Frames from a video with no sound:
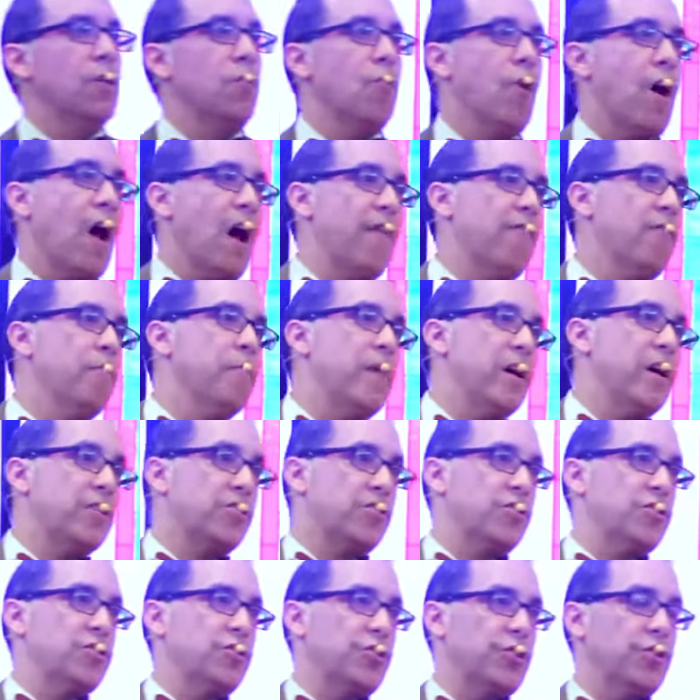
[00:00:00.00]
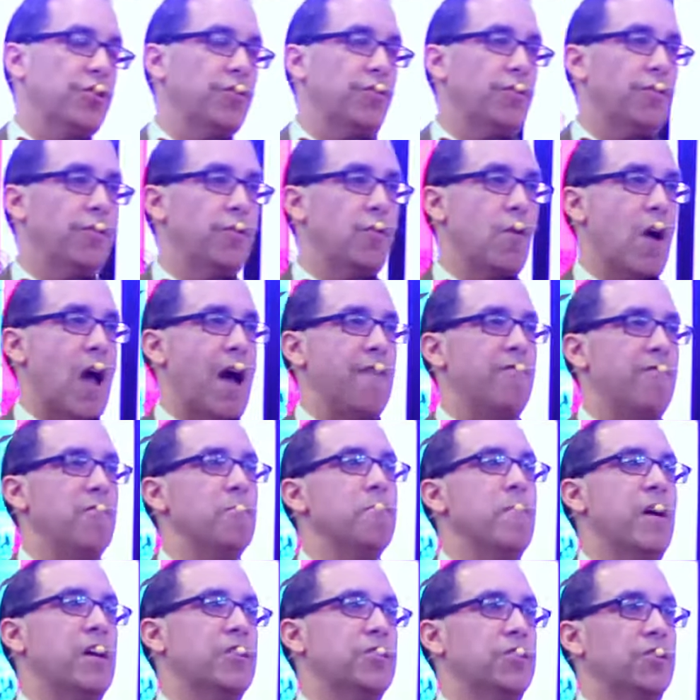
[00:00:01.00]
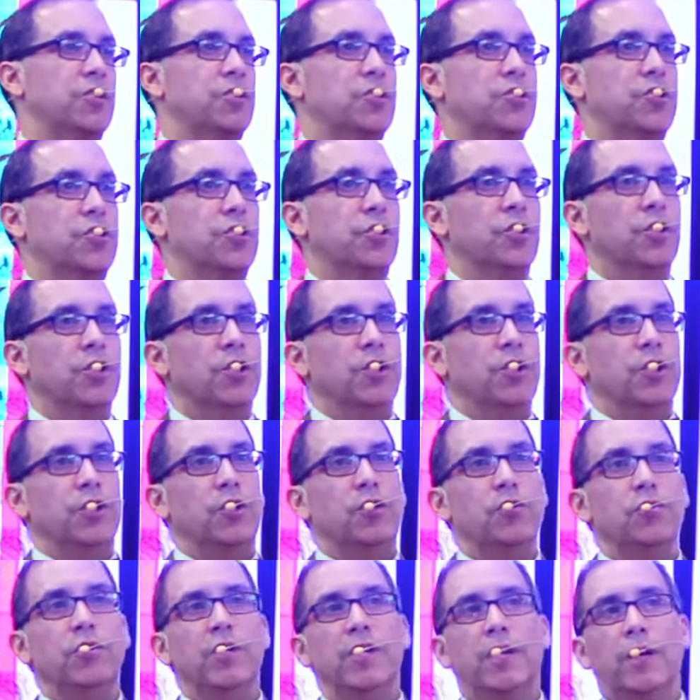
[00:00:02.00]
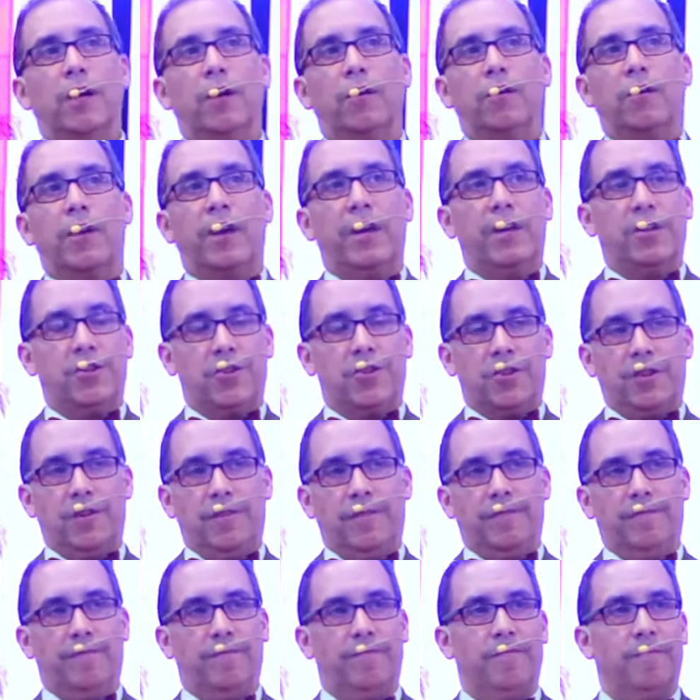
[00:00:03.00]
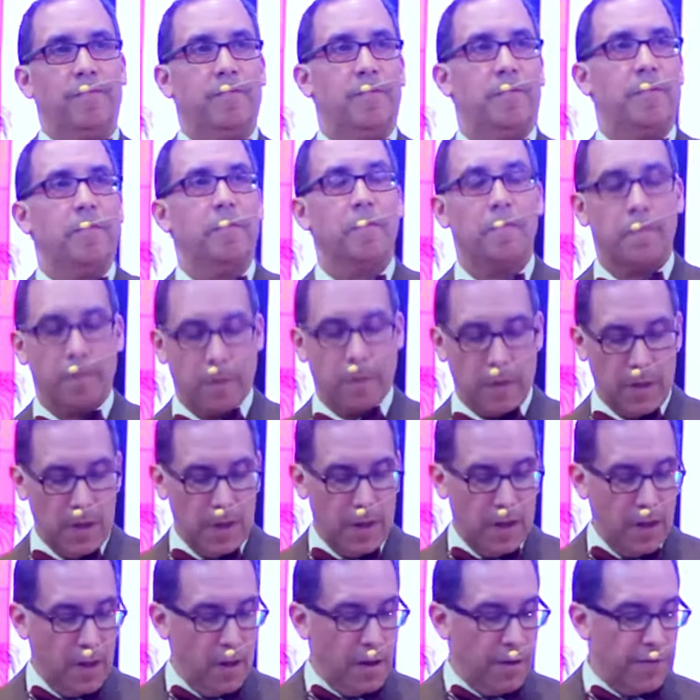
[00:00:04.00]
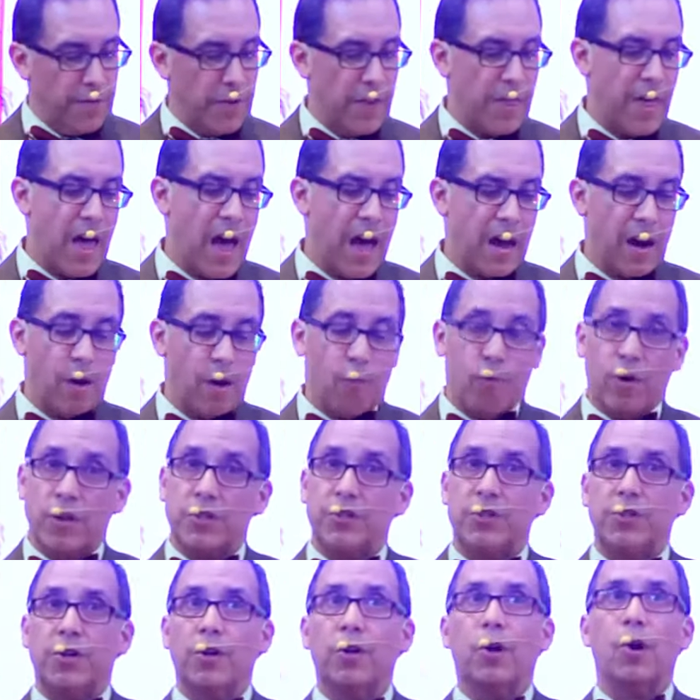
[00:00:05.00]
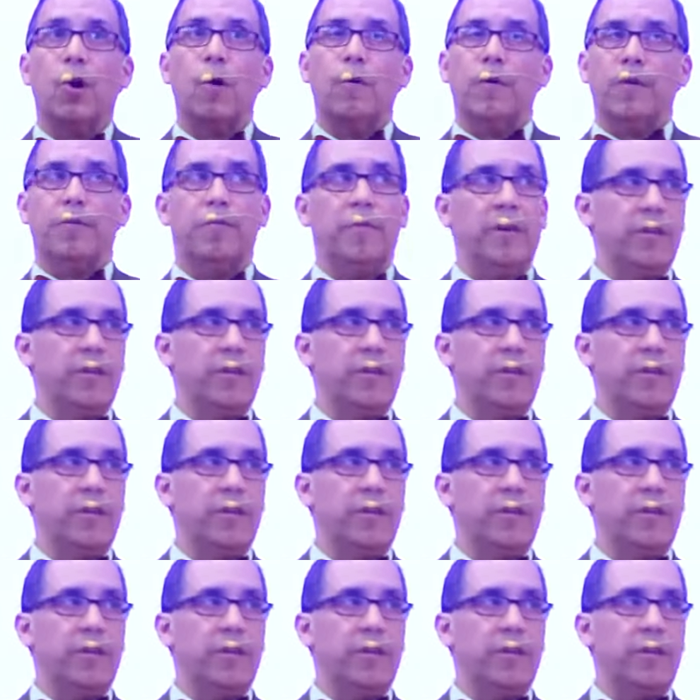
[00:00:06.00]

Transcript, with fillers: You have a messenger, you have a message, you need a location. For that, I want you to go with